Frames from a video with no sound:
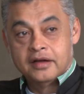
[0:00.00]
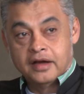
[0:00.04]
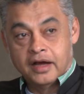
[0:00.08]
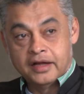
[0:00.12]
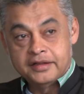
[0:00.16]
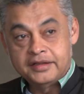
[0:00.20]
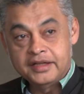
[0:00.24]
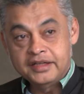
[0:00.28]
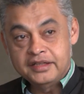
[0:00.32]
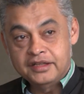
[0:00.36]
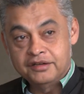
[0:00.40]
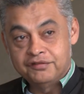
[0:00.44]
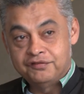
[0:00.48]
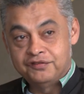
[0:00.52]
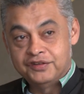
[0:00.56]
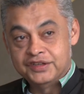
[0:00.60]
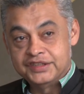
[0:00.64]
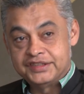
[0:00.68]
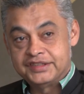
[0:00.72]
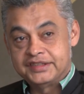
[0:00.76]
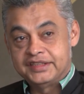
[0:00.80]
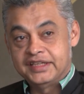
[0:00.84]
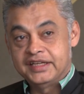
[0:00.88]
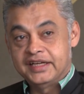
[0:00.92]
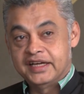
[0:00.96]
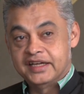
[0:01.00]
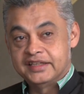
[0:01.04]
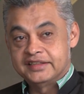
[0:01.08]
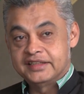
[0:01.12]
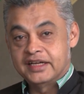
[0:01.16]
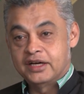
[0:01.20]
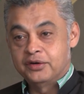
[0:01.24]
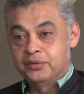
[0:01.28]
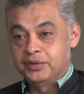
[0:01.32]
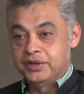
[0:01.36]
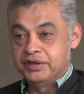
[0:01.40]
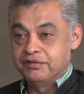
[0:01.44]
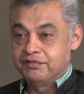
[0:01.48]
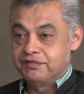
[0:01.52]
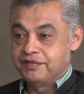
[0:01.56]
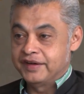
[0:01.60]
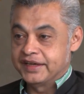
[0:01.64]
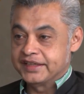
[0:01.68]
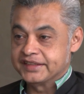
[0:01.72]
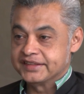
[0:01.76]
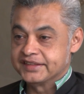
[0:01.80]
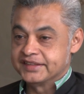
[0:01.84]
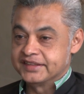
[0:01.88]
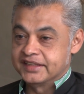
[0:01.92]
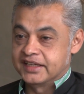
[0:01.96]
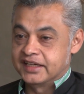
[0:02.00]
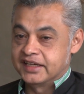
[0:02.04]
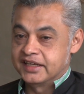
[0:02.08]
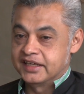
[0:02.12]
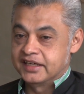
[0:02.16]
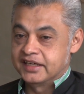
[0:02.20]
I think the first thing is how it affects